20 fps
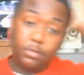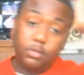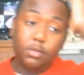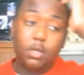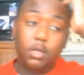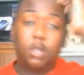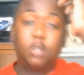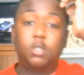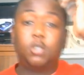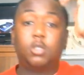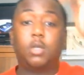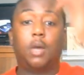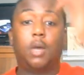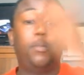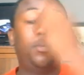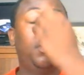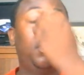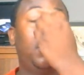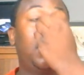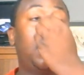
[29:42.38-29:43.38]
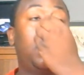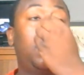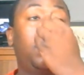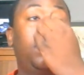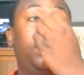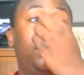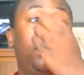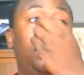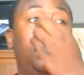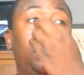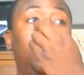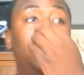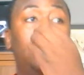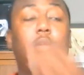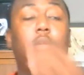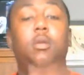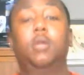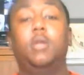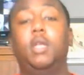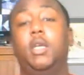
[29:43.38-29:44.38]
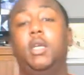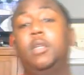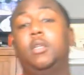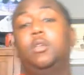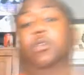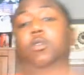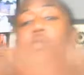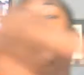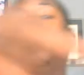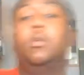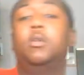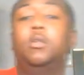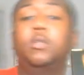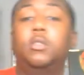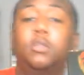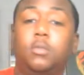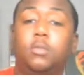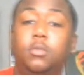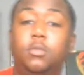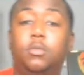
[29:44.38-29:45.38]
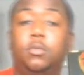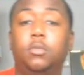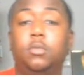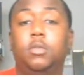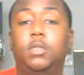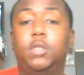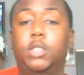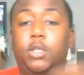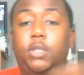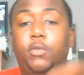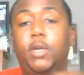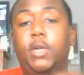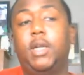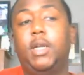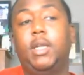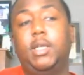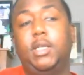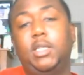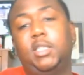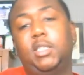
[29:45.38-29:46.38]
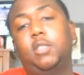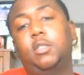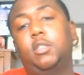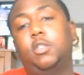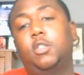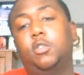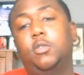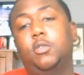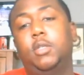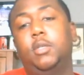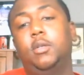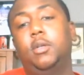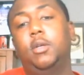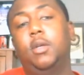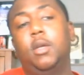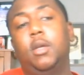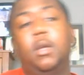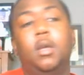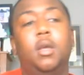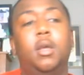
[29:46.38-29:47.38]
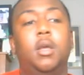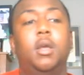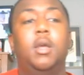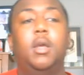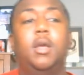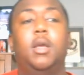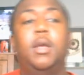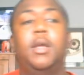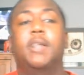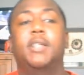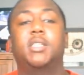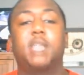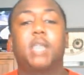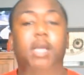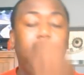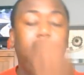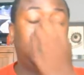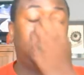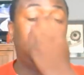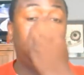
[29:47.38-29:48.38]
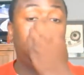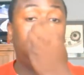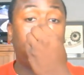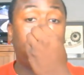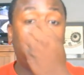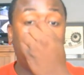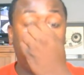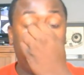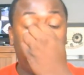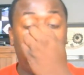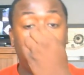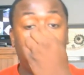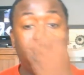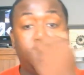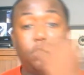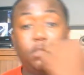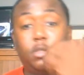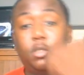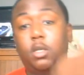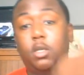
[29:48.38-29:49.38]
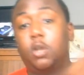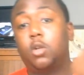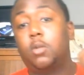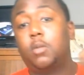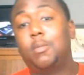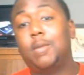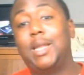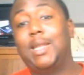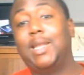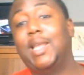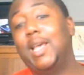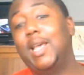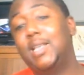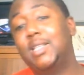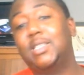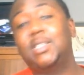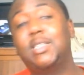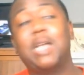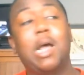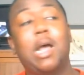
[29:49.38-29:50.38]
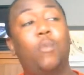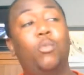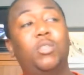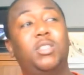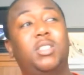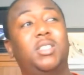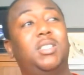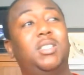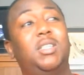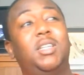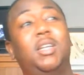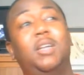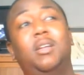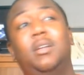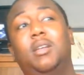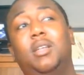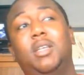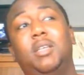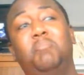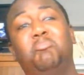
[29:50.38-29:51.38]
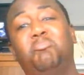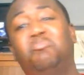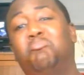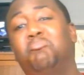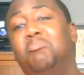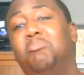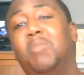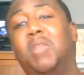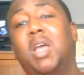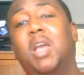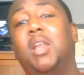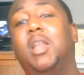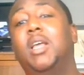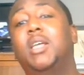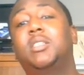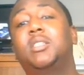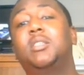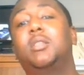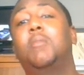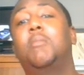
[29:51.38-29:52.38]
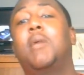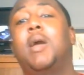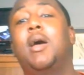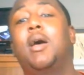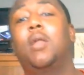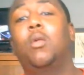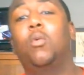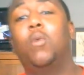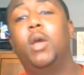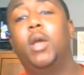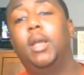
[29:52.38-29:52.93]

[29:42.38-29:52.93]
So I pull off, hit the corner, get ready to get to the street. As I enter the street to go to my last stop, which is literally less than a mile away,